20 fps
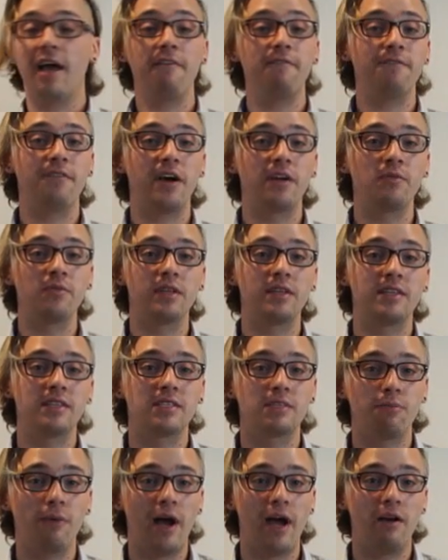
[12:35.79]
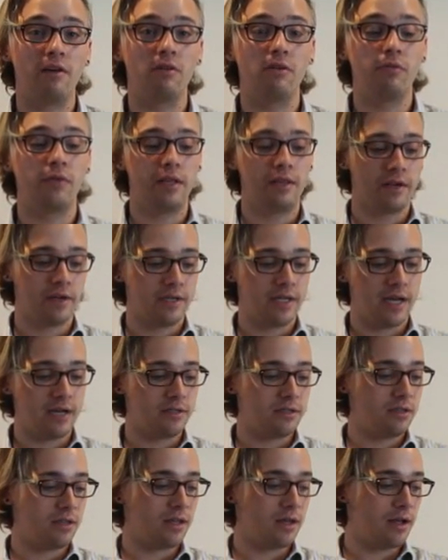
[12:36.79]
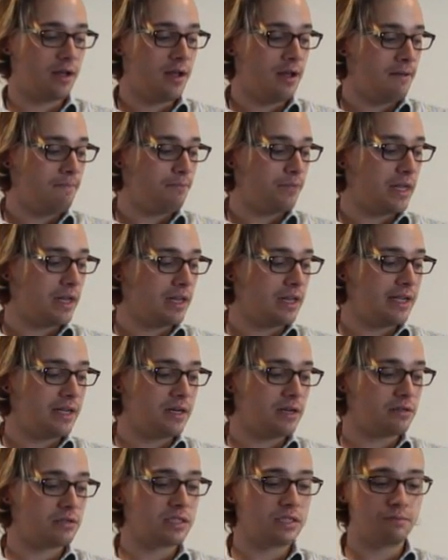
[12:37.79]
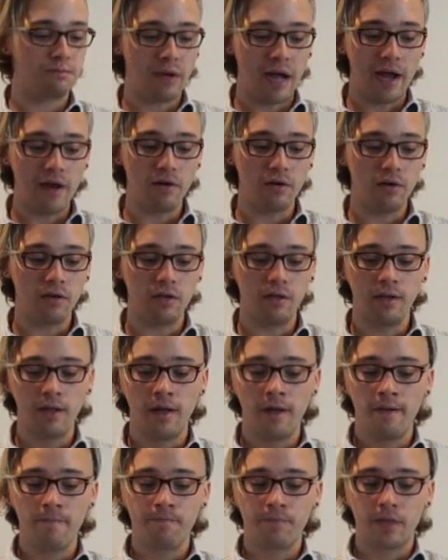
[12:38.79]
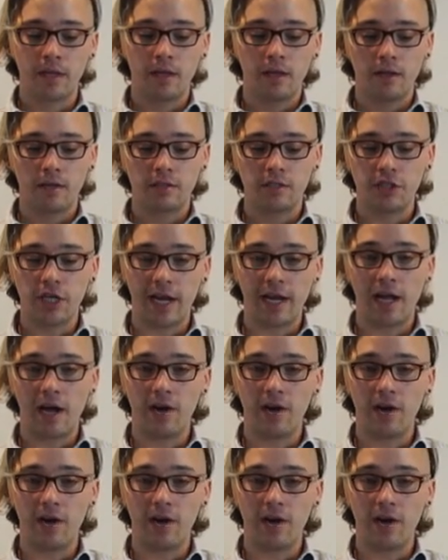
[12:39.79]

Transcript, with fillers: having fun with the spiral. We learned how to do the Midollino spiral. Check